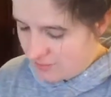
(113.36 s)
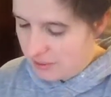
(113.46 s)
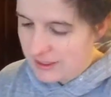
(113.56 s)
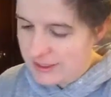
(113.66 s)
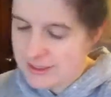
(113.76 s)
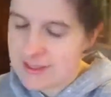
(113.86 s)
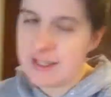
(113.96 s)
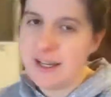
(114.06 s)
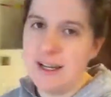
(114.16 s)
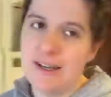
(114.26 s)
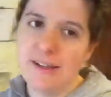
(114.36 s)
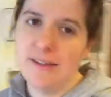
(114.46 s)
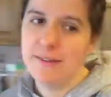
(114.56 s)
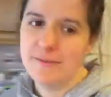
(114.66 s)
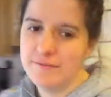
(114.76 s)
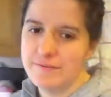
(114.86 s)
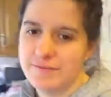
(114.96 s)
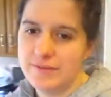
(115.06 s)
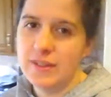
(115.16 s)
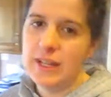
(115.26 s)
but uh,
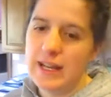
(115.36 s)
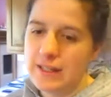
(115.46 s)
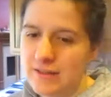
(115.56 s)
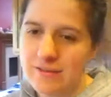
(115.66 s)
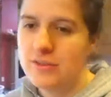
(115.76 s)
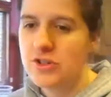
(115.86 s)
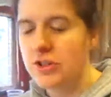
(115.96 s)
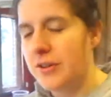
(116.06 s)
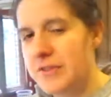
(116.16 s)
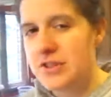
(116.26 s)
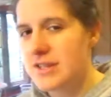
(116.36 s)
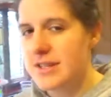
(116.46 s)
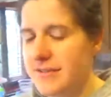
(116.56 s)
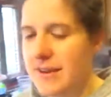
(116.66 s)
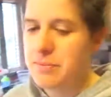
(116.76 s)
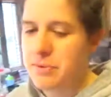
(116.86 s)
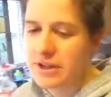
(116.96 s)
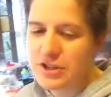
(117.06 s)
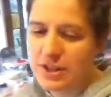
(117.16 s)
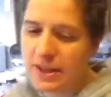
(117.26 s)
not sure if it's just an
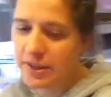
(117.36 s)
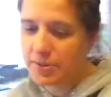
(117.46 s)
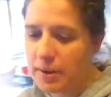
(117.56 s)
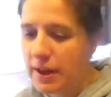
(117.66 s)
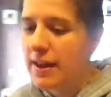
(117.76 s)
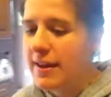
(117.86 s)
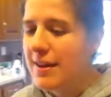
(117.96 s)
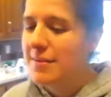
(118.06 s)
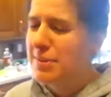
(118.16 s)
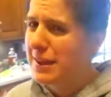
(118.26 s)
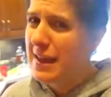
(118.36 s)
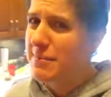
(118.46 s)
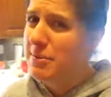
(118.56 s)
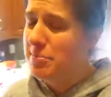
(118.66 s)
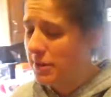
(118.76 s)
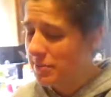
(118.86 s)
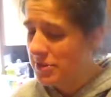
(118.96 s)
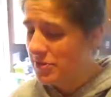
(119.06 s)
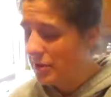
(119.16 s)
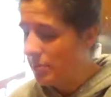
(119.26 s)
evaporation line or what. But it came up pretty
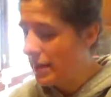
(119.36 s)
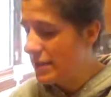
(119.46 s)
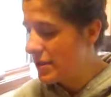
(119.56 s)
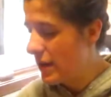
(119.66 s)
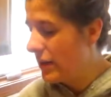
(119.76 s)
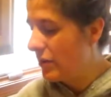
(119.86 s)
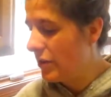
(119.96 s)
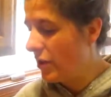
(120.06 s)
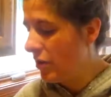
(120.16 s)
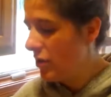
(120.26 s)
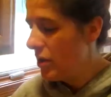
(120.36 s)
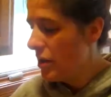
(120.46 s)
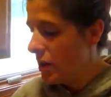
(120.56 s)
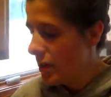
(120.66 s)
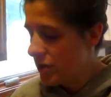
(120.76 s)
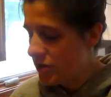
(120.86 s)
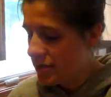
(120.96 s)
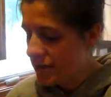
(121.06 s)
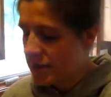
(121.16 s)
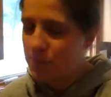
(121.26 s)
much right away, so I don't know. I
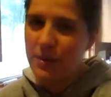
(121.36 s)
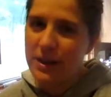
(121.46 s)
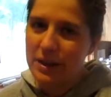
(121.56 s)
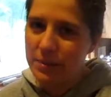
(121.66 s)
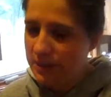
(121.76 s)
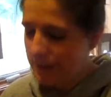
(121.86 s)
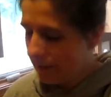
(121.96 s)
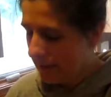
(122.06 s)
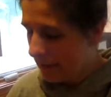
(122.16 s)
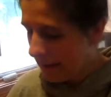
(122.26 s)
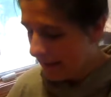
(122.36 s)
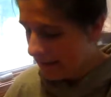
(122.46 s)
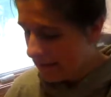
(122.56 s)
just, it's really, really, really light.